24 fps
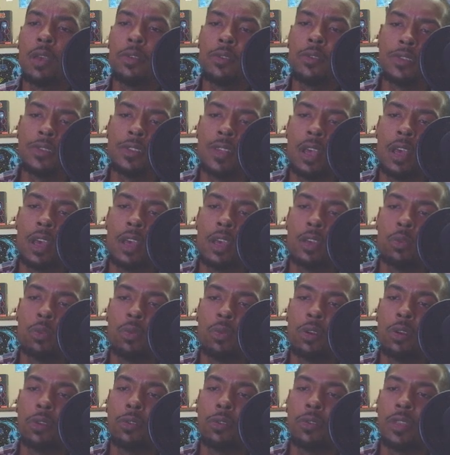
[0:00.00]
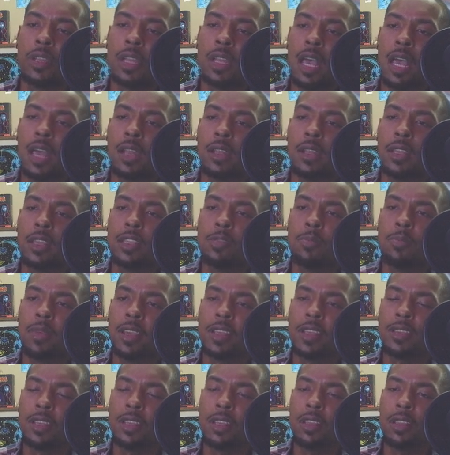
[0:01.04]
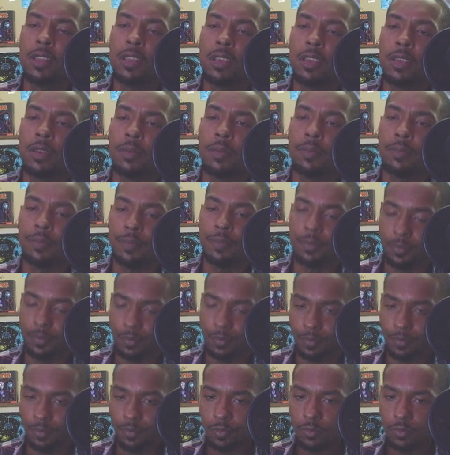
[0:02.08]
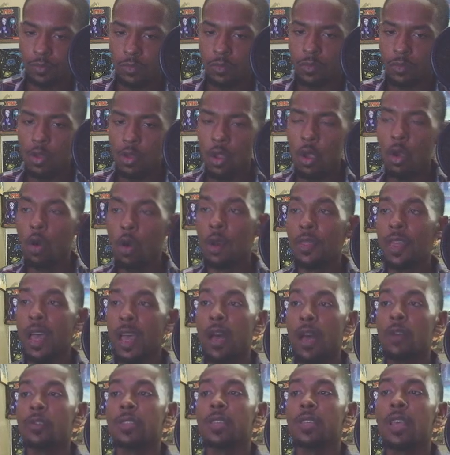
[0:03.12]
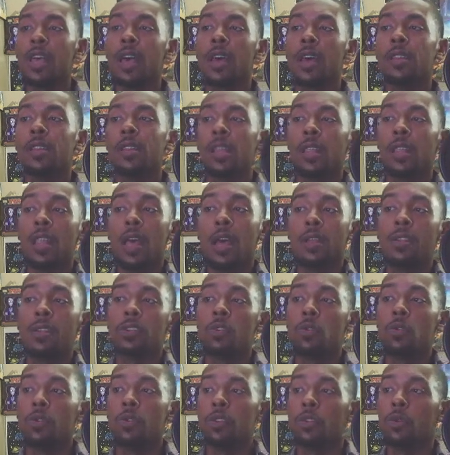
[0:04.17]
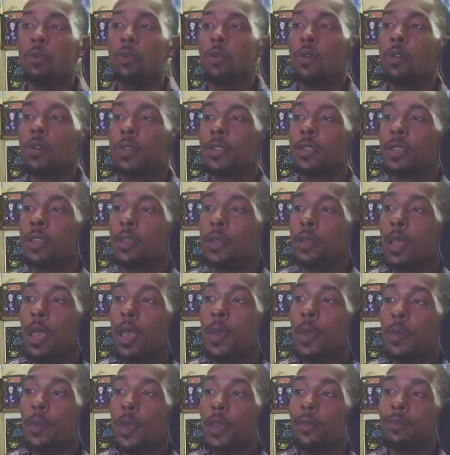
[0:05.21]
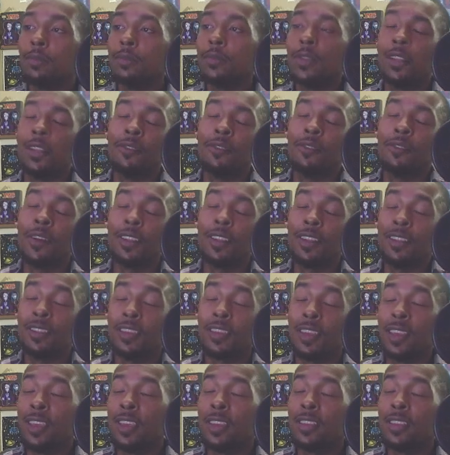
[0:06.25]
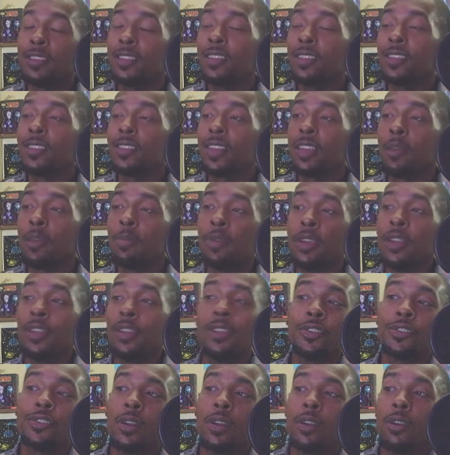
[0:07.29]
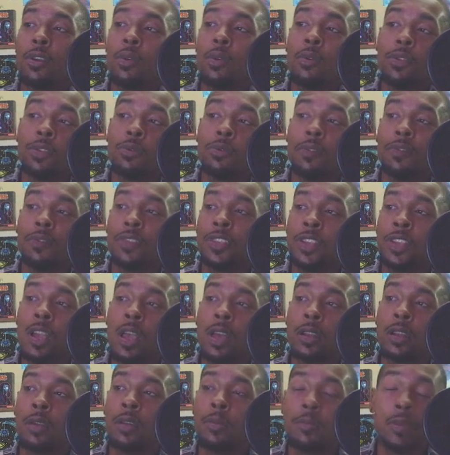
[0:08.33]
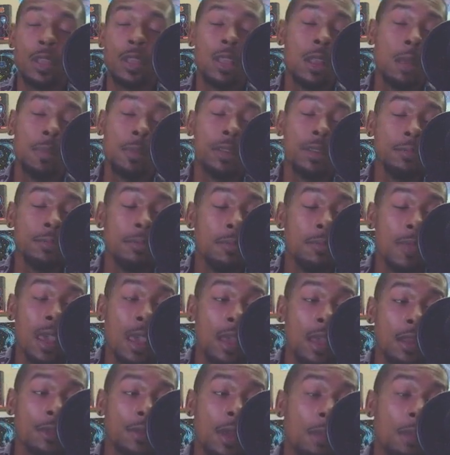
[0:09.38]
side, where the dot is basically on the outside and the line is going towards it, and the funny thing is, it looks like a penis trying to go into a vagina. I mean, I'm a